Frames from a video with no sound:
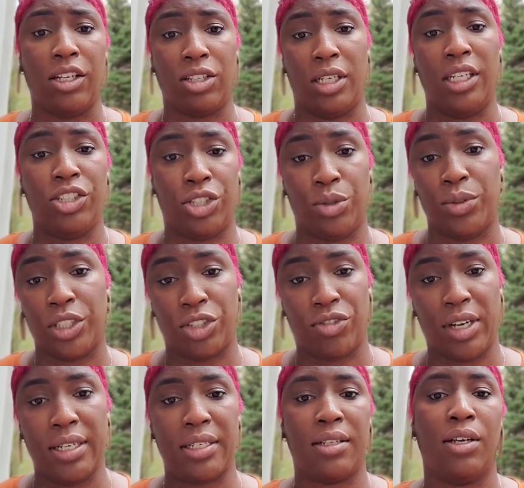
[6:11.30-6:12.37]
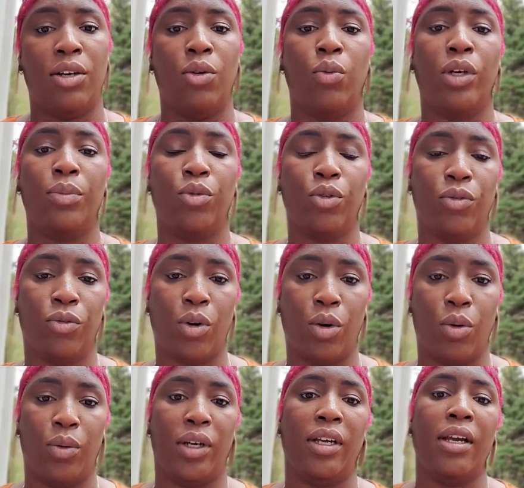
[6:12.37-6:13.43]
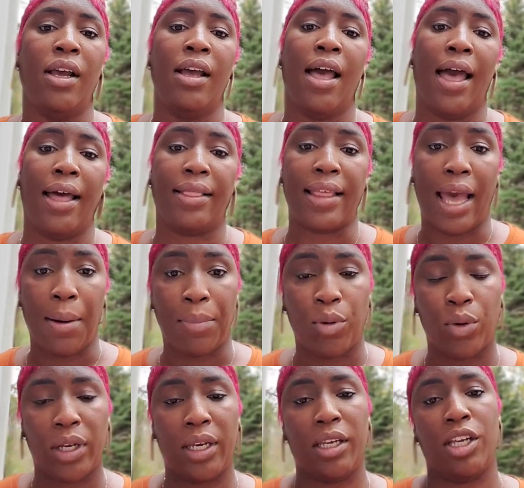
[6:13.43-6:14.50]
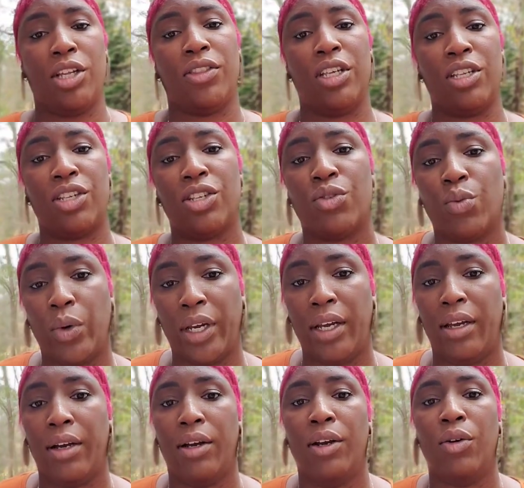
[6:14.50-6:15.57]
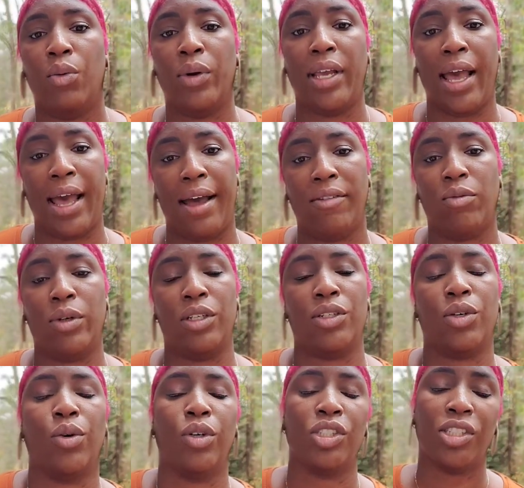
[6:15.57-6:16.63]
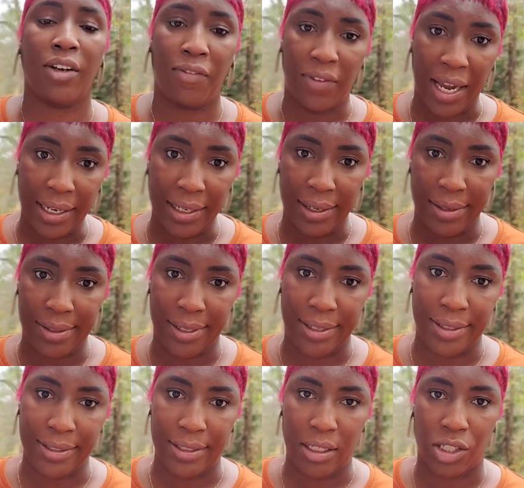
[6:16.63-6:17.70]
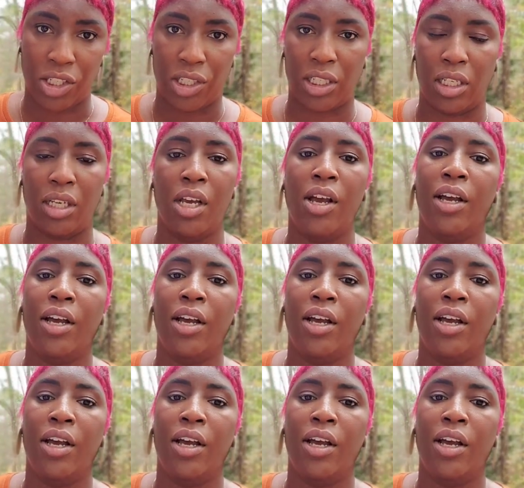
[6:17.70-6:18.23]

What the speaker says: issues addressed. We move forward. At that point, this is where we have what is called your financing contingency.